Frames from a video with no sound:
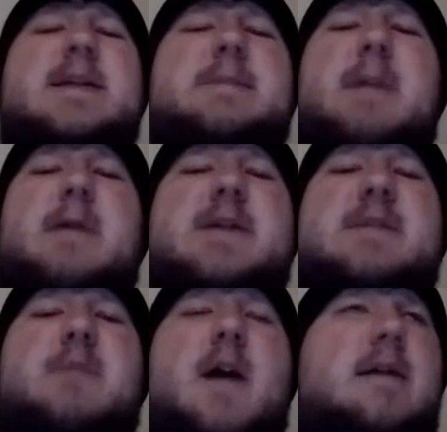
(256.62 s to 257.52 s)
smell
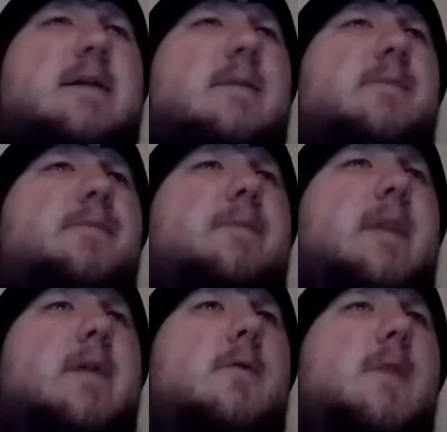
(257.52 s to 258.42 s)
spiked,
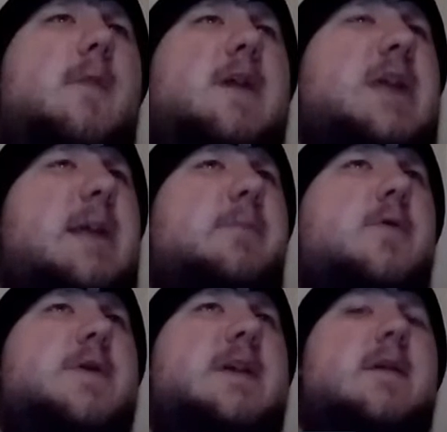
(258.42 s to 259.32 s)
which at 8%
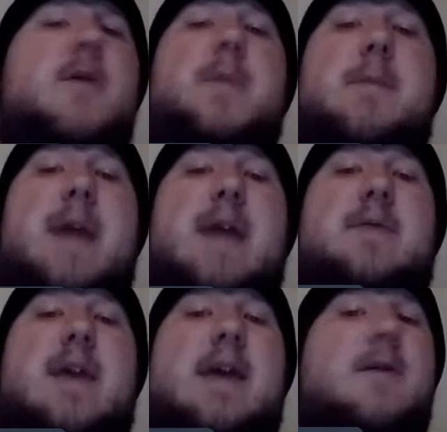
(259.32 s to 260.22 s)
could be a bad
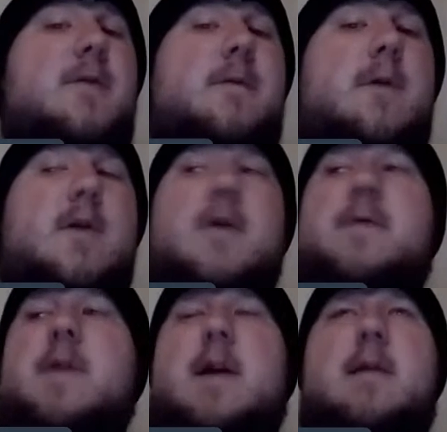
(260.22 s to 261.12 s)
thing or a good
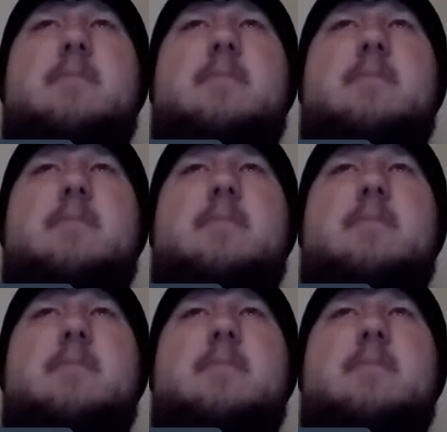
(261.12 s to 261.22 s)
thing.